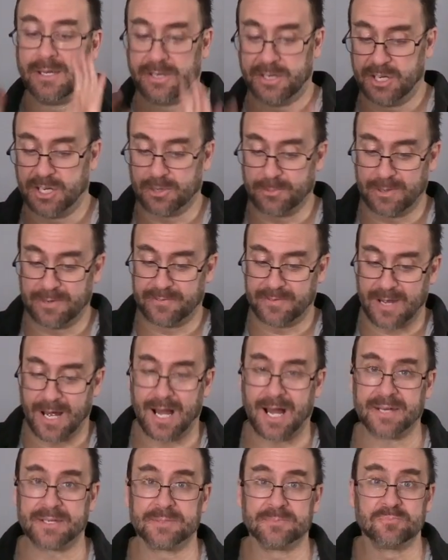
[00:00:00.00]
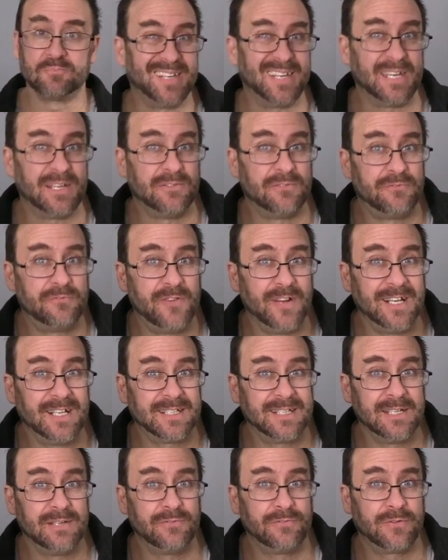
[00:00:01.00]
Here we've got the
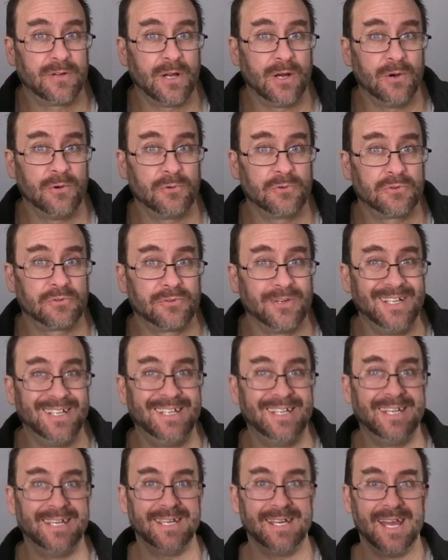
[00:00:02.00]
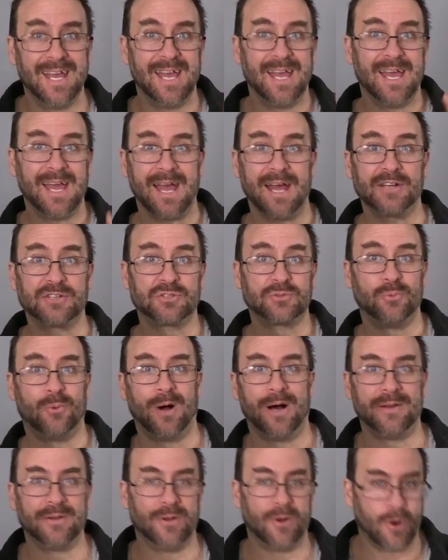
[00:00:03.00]
Infinity Flow 3D
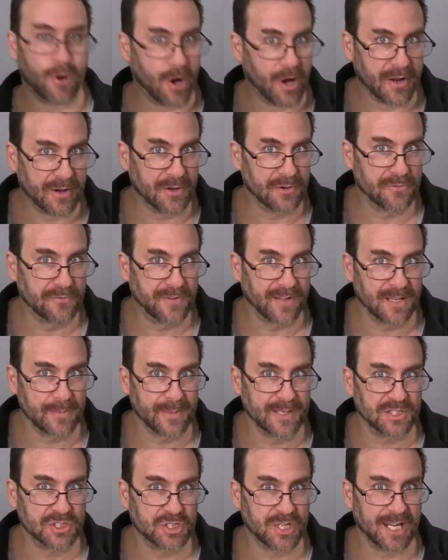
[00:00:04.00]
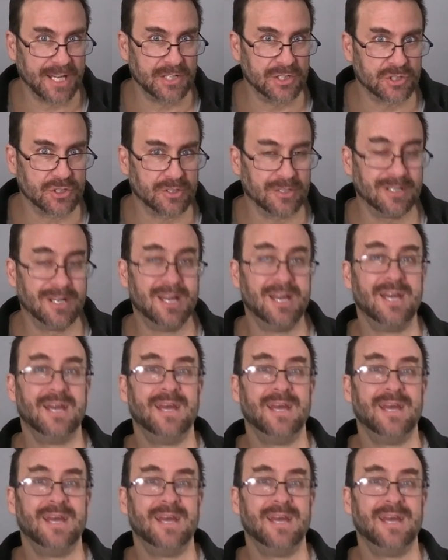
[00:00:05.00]
S1 Auto Filament Changer,